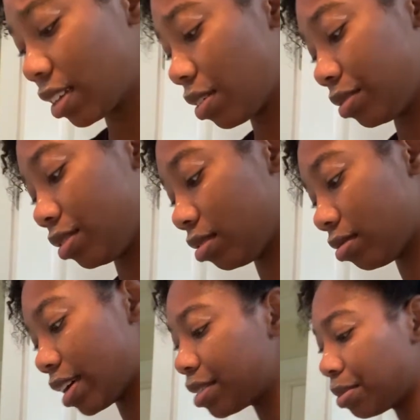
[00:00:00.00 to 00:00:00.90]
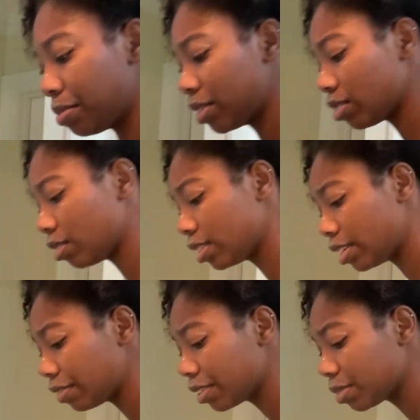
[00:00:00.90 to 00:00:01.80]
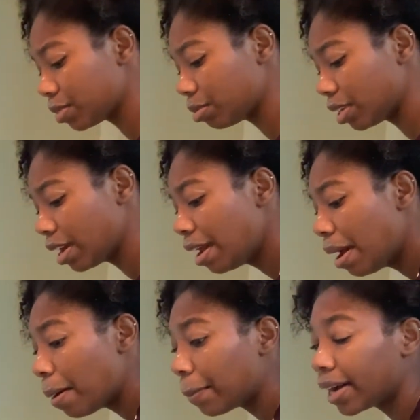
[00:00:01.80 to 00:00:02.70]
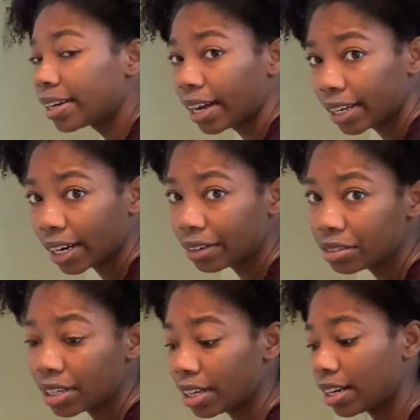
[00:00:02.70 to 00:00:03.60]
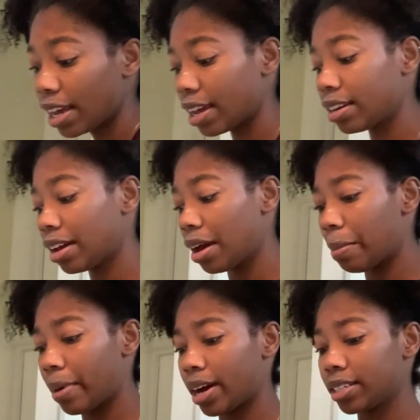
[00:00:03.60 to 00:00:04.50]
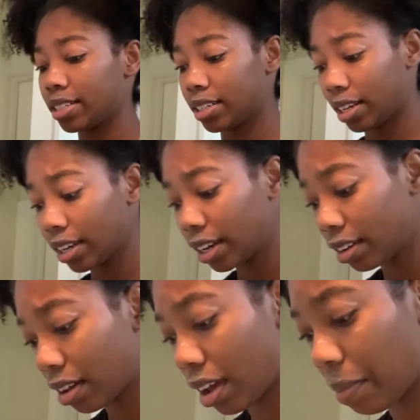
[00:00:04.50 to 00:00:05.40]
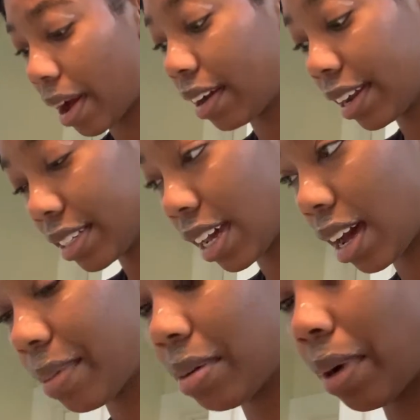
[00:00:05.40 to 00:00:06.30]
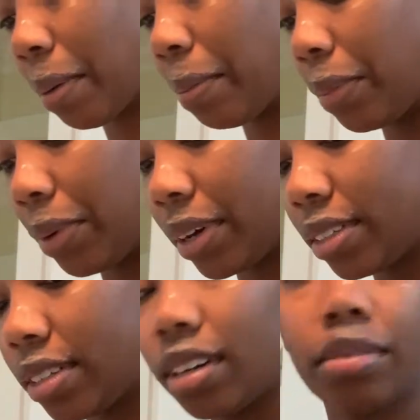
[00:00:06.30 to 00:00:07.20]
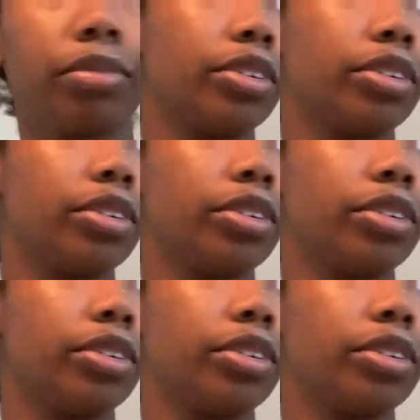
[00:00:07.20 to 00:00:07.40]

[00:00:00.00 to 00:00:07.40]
how you, that's pretty much the only difference between my night care routine and my skin and my nighttime and my morning time